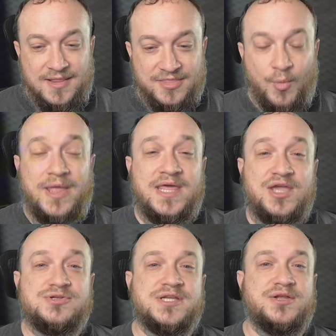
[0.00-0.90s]
the way they
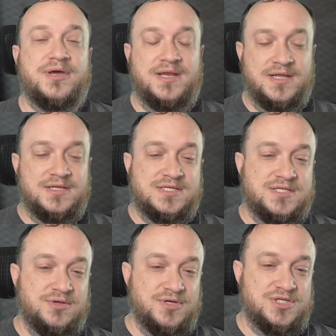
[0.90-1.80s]
used to do it, as
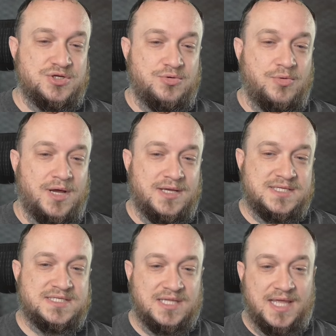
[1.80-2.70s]
soon as you
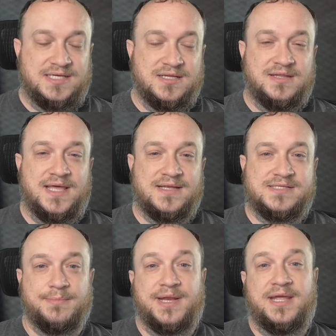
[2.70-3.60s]
selected that
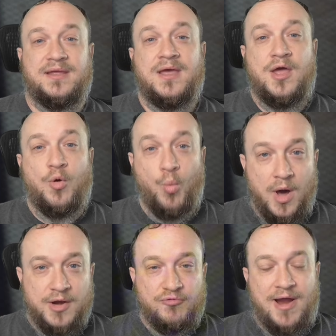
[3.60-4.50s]
somebody
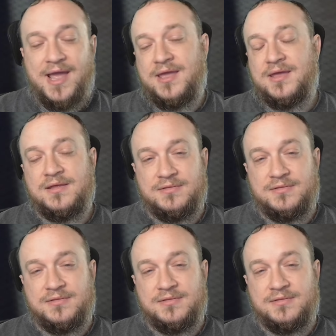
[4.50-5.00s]
won a rack,